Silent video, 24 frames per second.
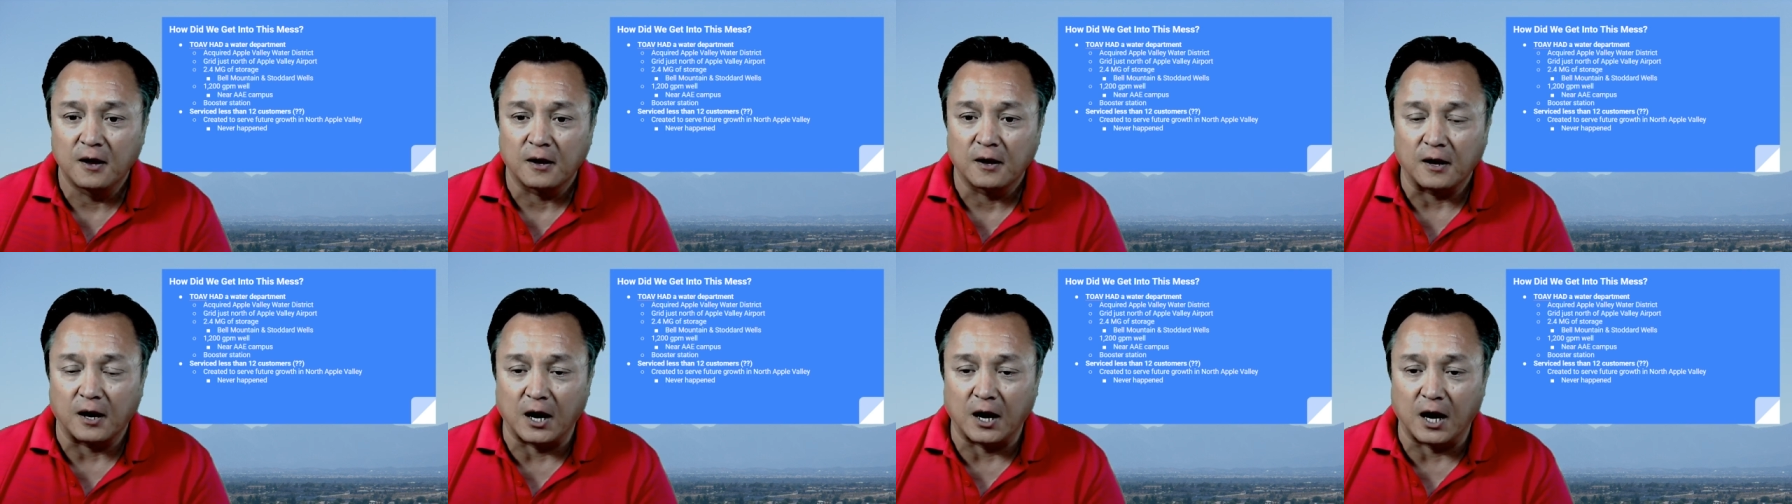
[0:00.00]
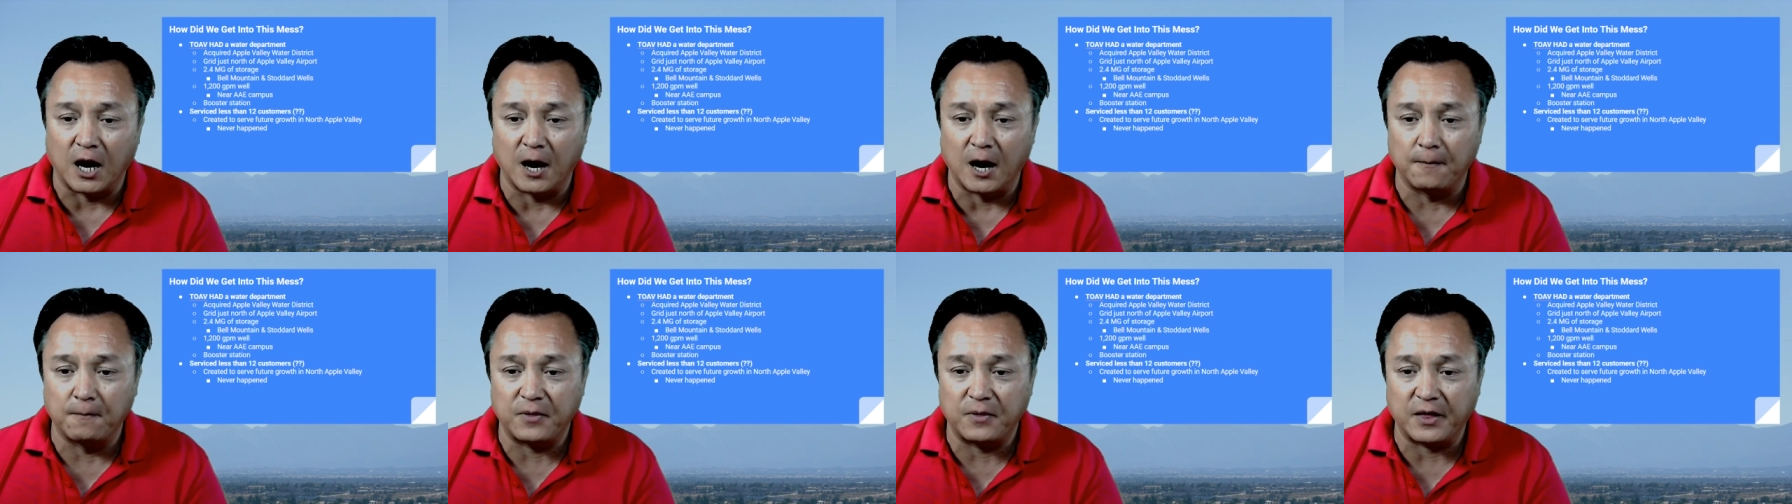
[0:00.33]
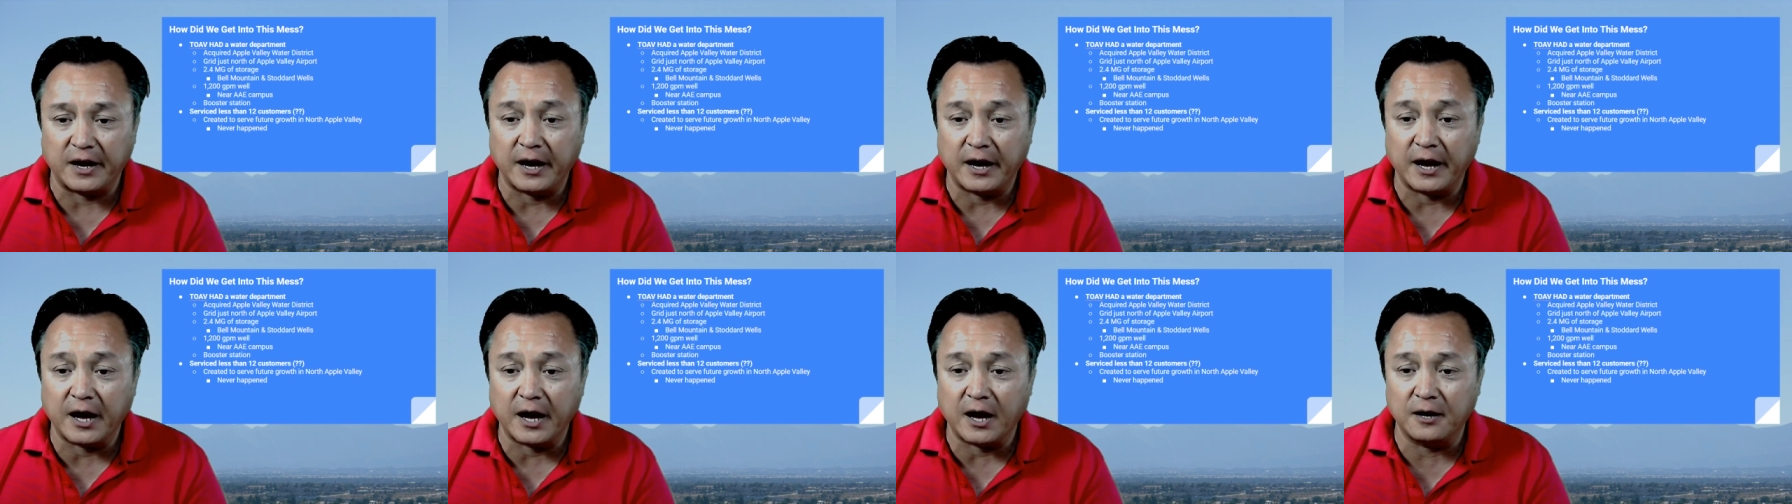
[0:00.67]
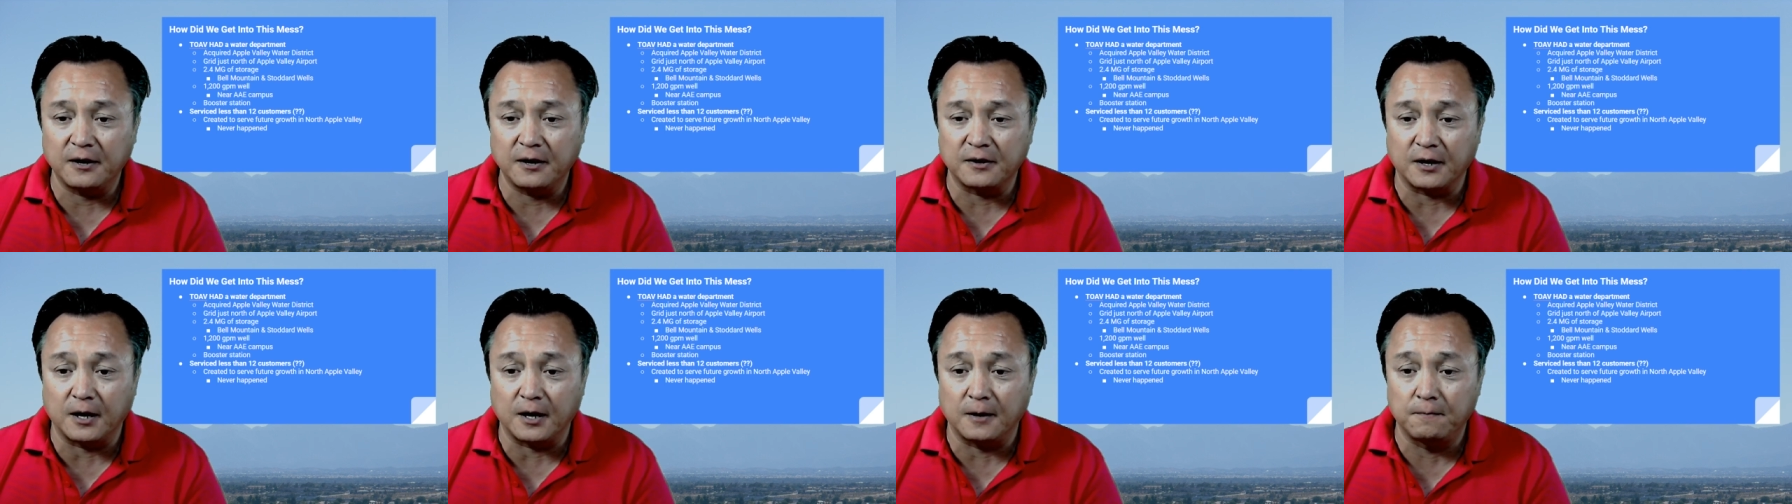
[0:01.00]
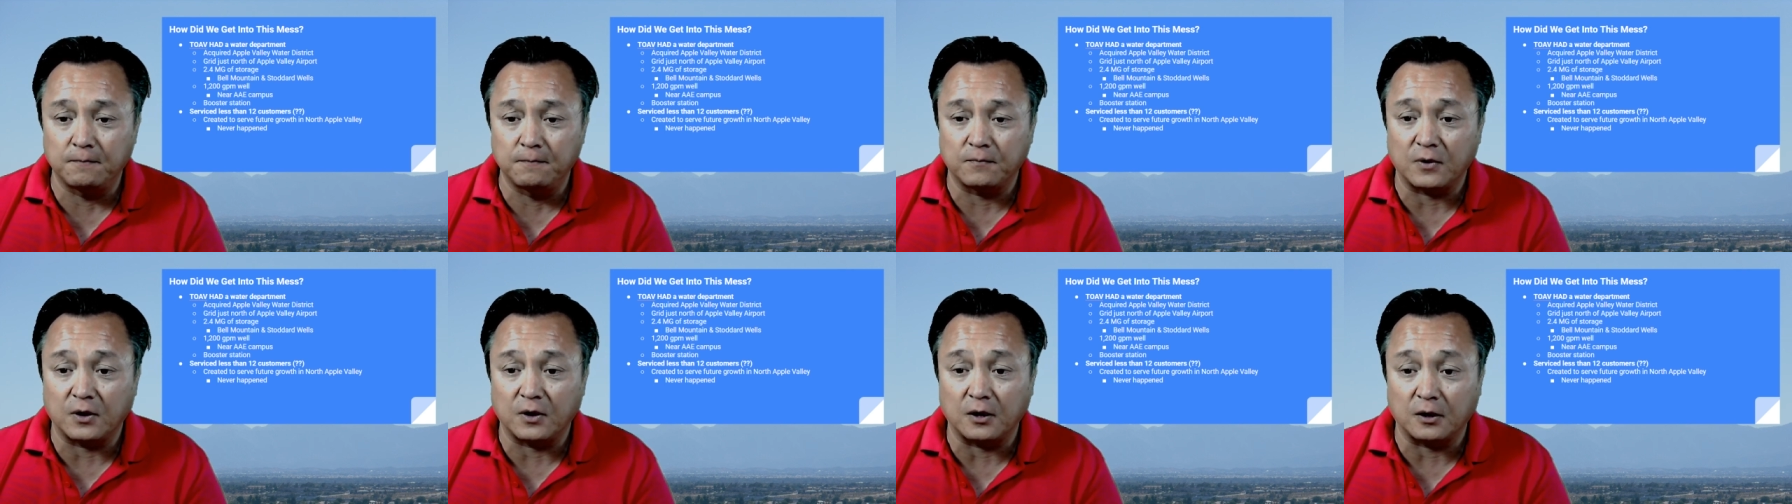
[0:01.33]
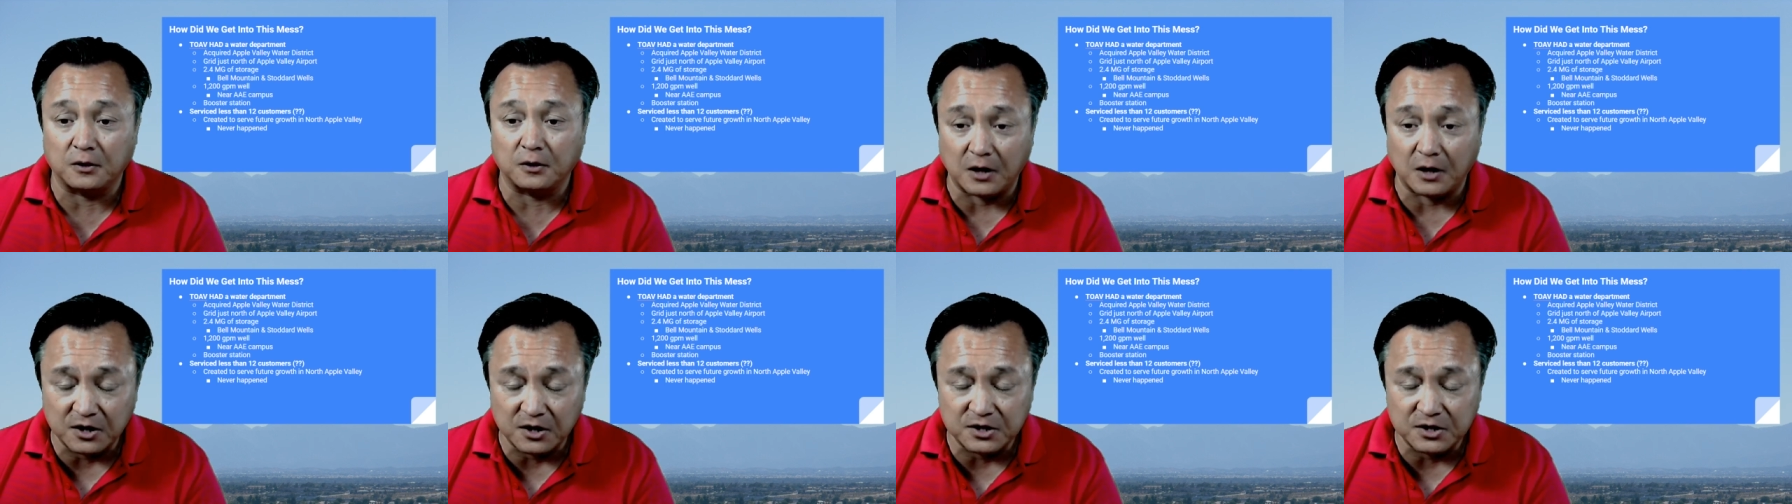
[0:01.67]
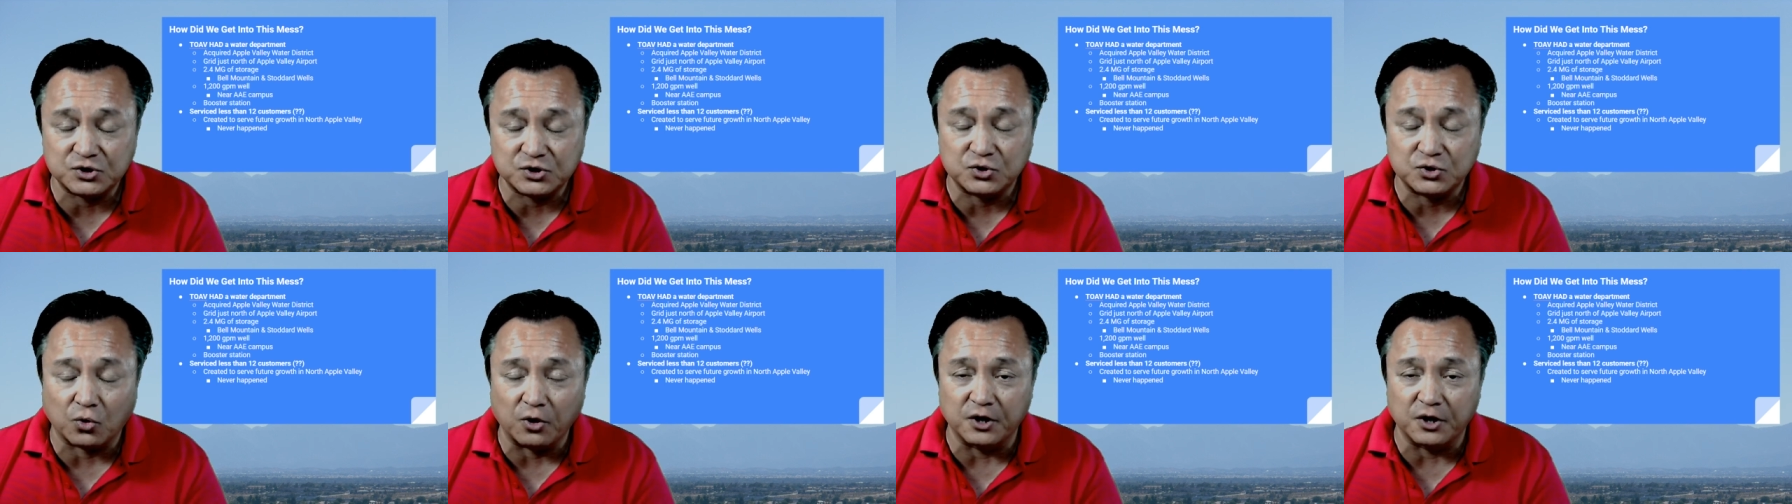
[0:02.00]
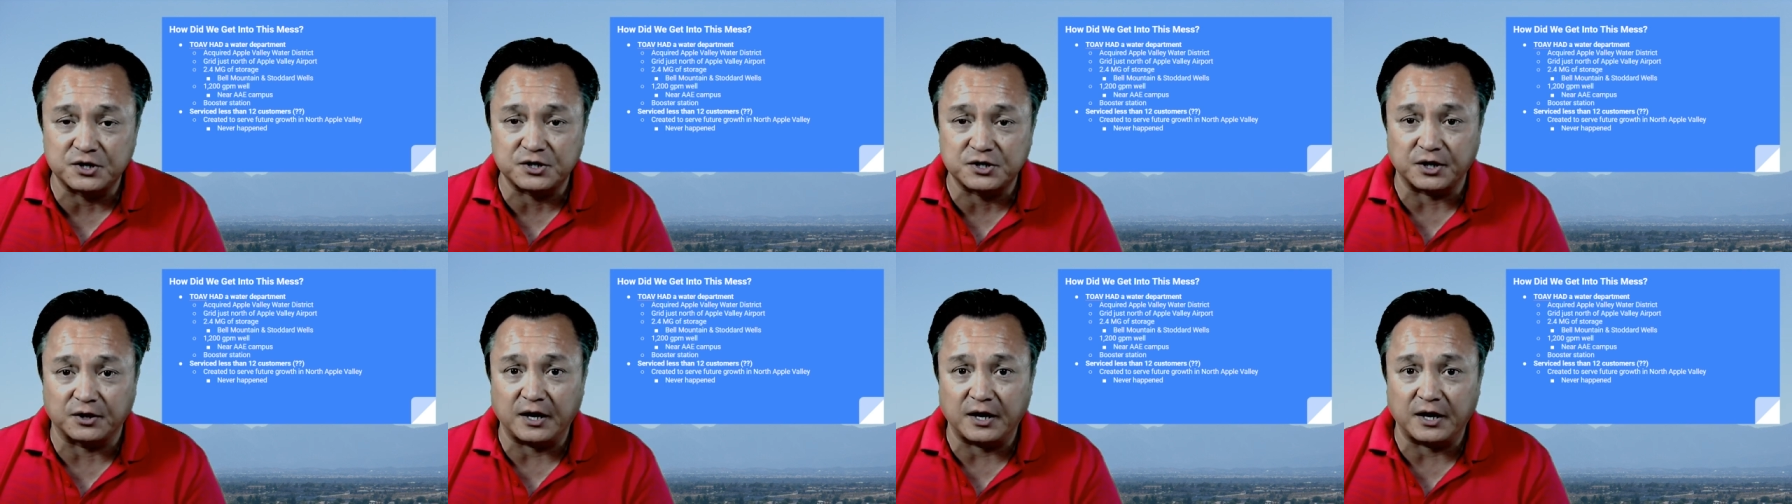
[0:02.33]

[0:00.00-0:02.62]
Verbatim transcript: Um, they had um, a lot of storage there.